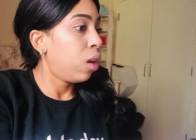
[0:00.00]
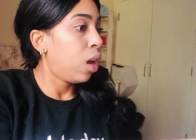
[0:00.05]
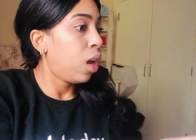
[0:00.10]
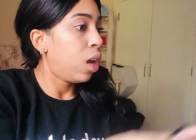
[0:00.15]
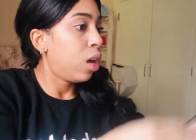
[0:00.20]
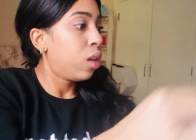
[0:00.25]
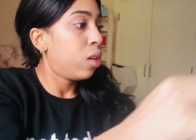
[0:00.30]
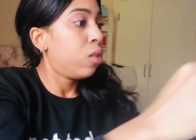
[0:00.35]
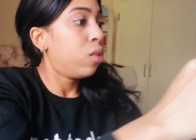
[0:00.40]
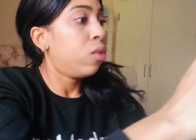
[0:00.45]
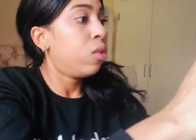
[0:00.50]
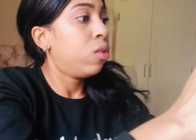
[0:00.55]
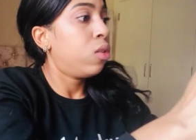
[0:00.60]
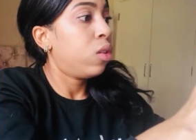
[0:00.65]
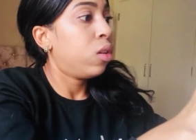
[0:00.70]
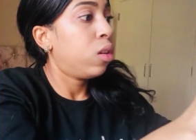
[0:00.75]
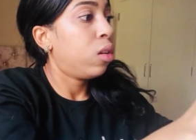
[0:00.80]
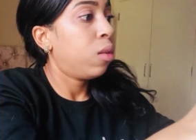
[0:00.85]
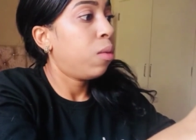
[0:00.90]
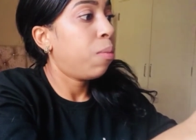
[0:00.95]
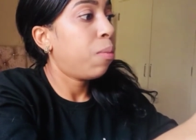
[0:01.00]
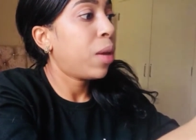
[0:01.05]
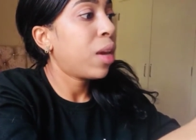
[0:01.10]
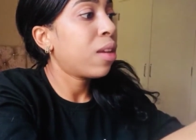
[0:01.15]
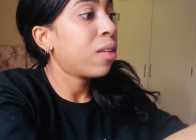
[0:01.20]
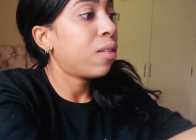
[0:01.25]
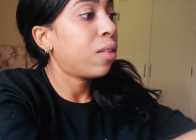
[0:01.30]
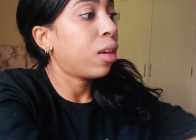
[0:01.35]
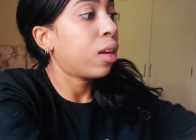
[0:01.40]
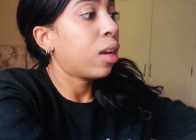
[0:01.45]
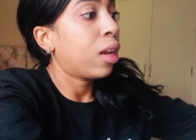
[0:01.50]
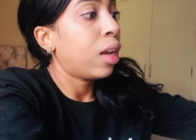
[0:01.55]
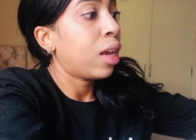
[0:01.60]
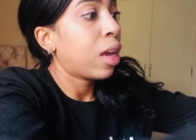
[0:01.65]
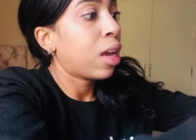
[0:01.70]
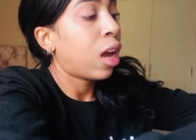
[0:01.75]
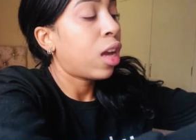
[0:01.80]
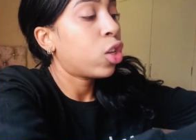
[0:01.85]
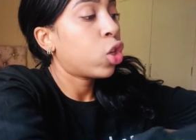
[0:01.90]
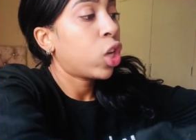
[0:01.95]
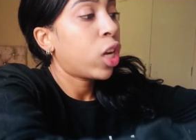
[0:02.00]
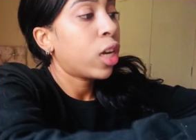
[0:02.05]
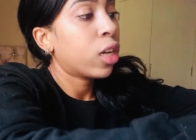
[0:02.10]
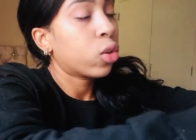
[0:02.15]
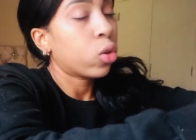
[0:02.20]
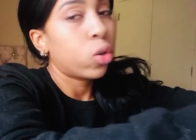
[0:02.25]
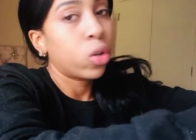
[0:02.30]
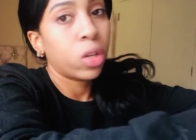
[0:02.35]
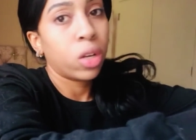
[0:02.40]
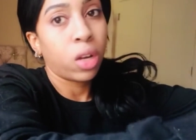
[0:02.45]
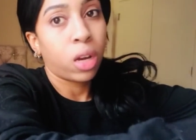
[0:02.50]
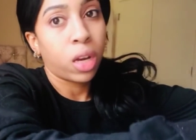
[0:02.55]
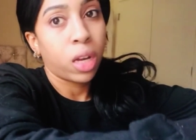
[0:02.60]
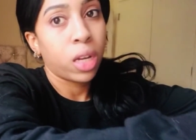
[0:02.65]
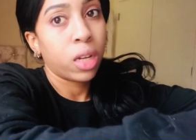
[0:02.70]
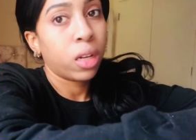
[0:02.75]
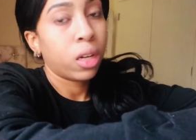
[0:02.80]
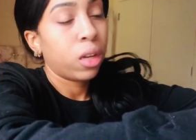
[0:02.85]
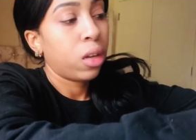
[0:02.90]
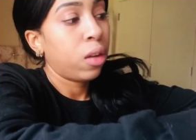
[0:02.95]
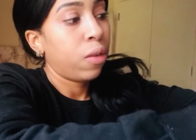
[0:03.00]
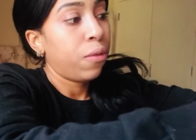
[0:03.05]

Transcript: And basically, I checked online